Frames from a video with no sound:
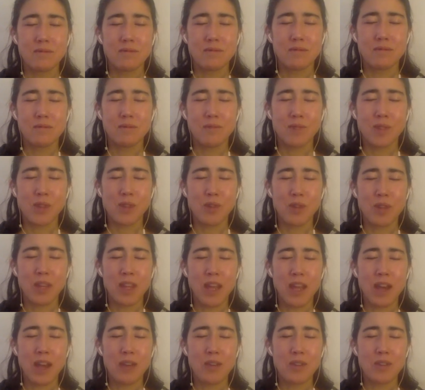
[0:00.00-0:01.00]
And when you
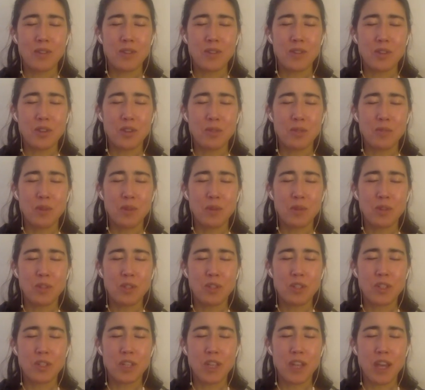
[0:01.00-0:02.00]
allow this little
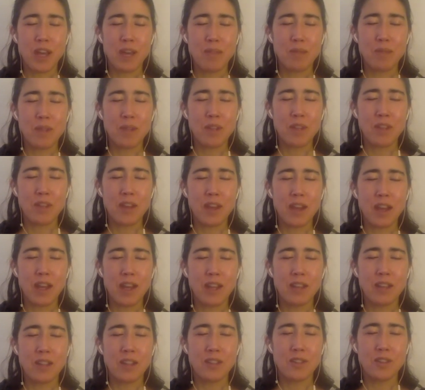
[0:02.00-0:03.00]
motion to happen in the
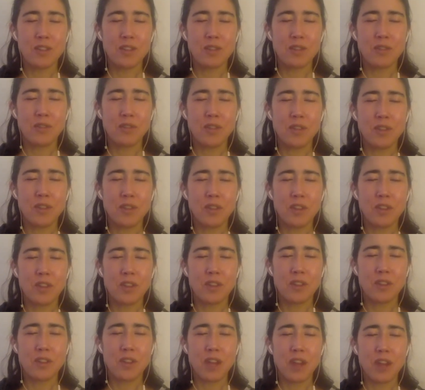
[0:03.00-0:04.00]
eyelids, you'll feel the
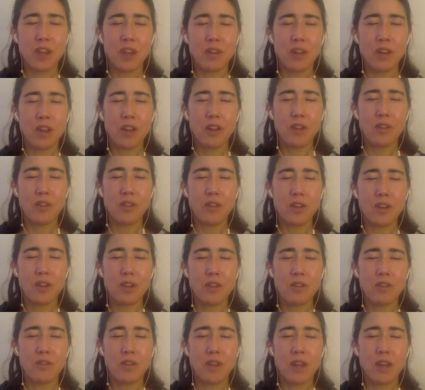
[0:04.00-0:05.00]
entire area
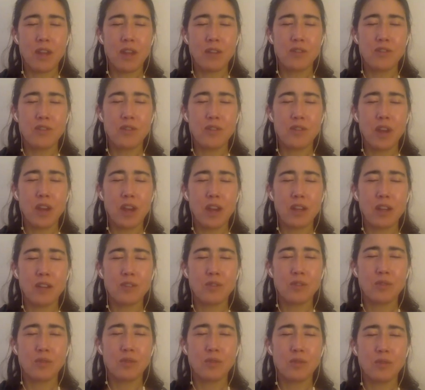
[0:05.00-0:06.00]
around your
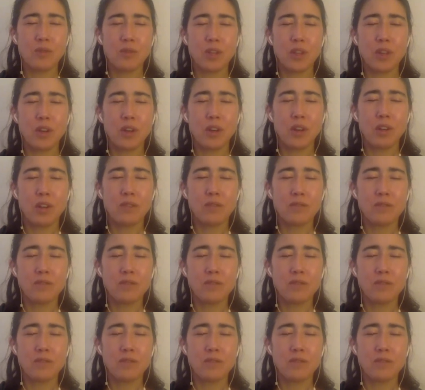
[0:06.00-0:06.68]
eyes cooling off.